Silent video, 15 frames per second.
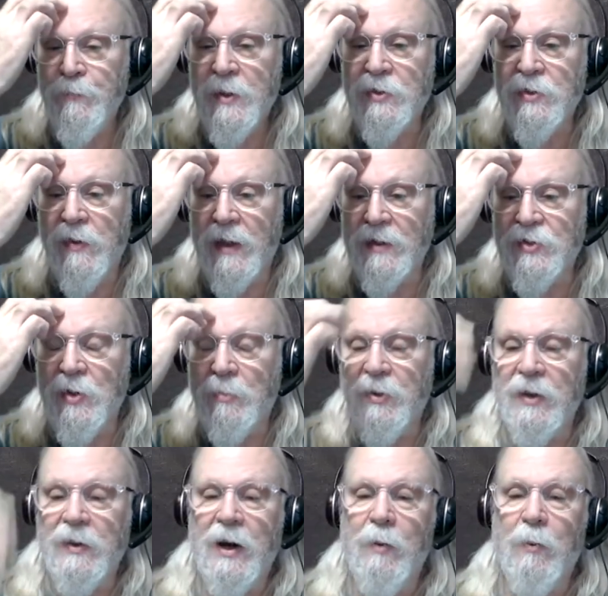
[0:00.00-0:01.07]
So that's
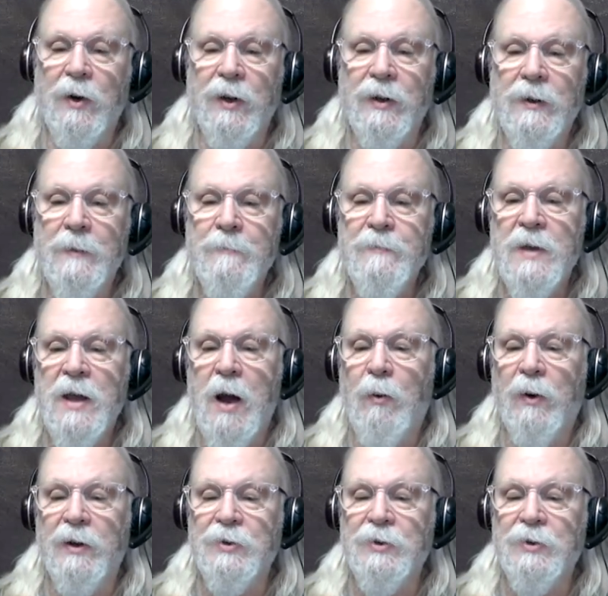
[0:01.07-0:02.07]
something that I want to